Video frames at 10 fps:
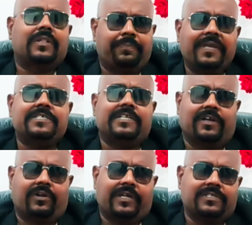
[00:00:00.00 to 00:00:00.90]
the PhD
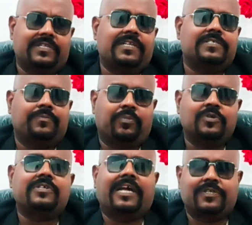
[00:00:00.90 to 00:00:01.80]
recordings, that is
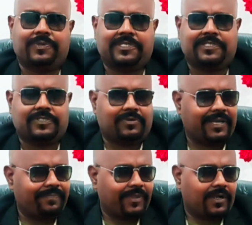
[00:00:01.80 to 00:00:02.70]
post-graduations,
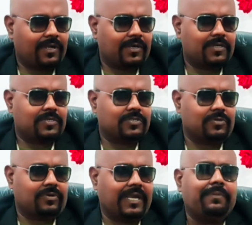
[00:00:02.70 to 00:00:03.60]
okay?
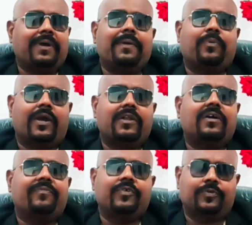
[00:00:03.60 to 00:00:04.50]
So, in my point
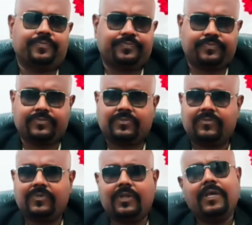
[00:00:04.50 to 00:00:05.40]
of view,
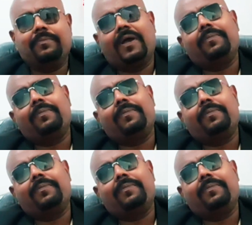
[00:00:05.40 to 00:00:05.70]
in